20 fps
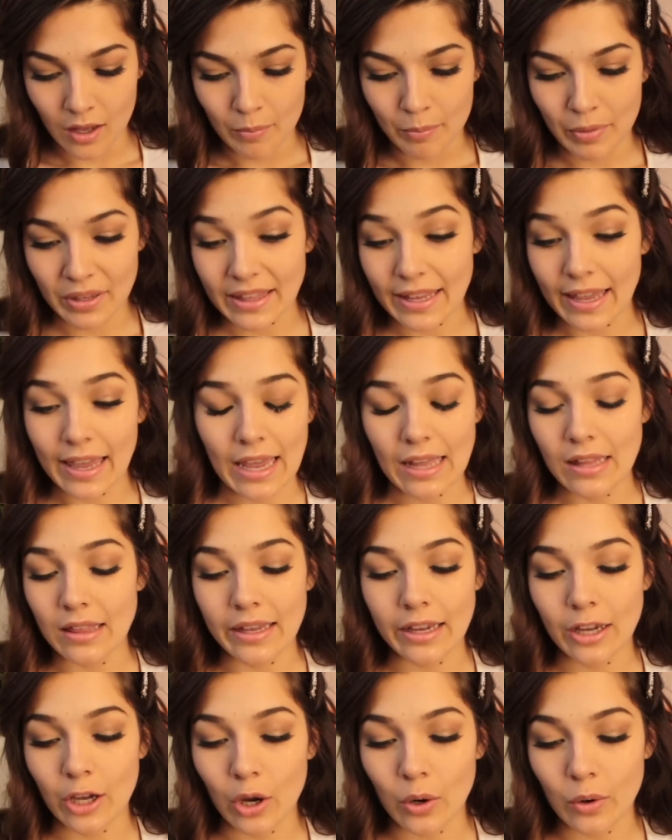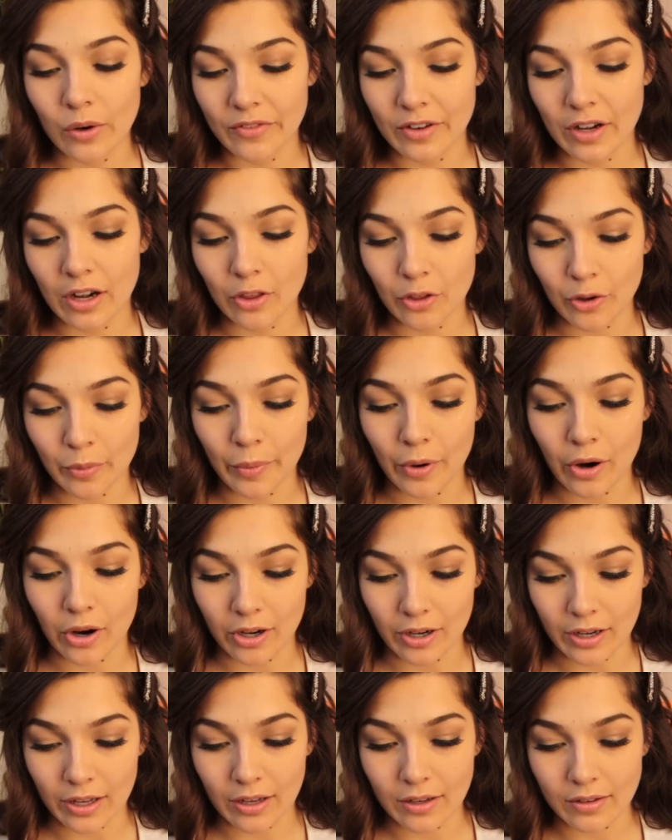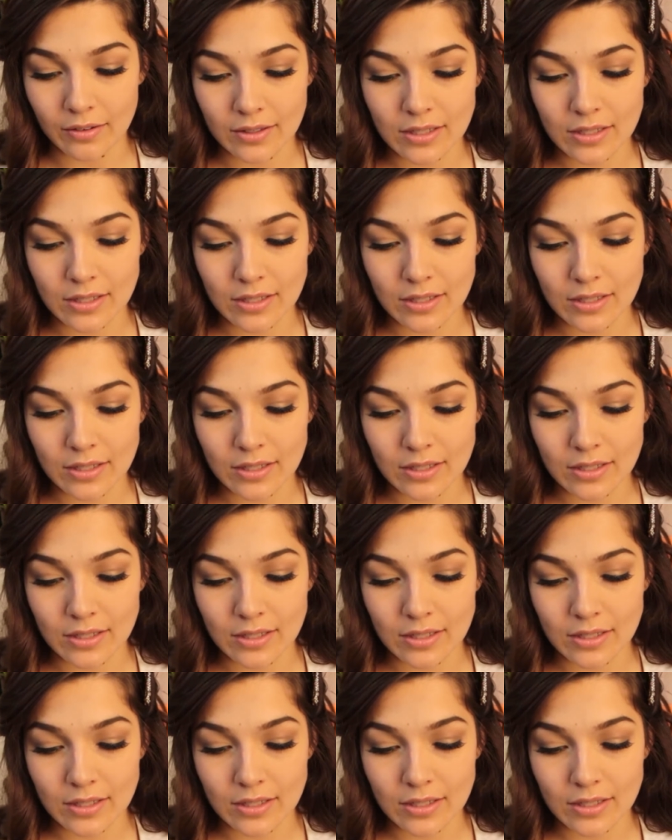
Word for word: but they can't let go of another party.